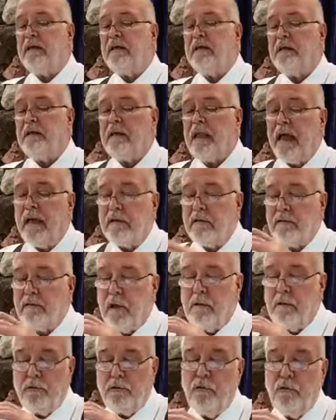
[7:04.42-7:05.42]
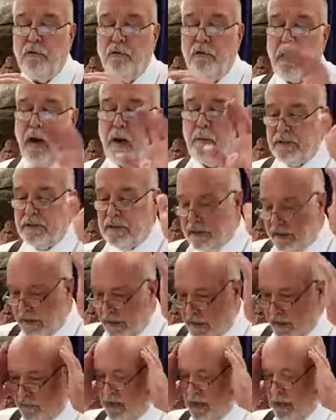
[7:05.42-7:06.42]
did like the two coming
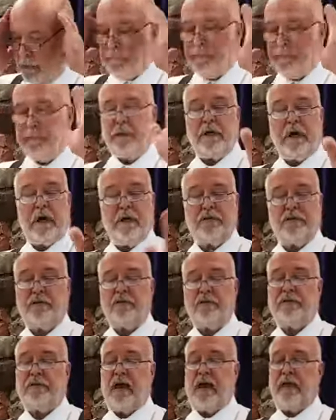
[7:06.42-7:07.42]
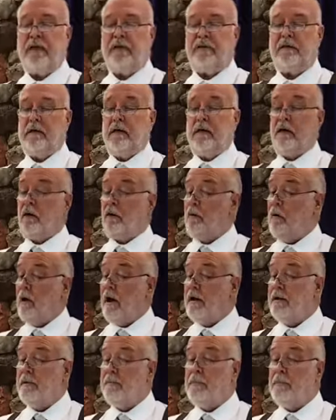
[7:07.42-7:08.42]
together. It helps me to understand it
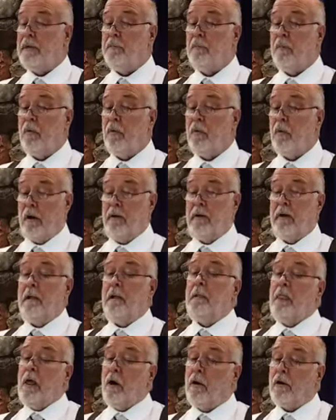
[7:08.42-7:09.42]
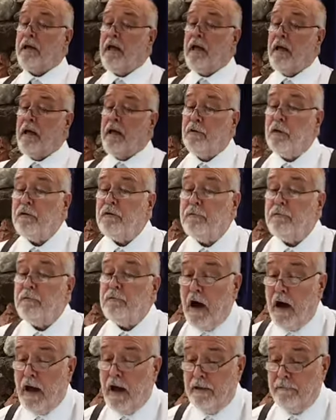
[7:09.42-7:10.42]
quite a bit more. Okay, verse
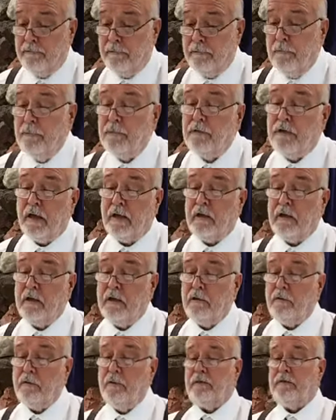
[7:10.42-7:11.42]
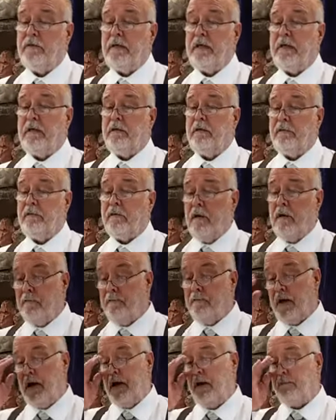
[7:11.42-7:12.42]
5, 2 Corinthians
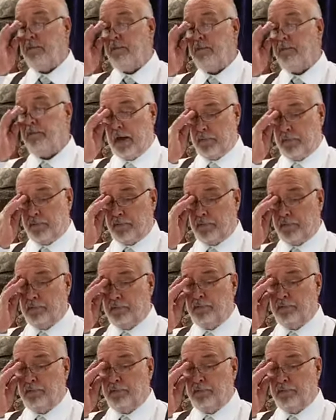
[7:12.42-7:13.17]
5:5.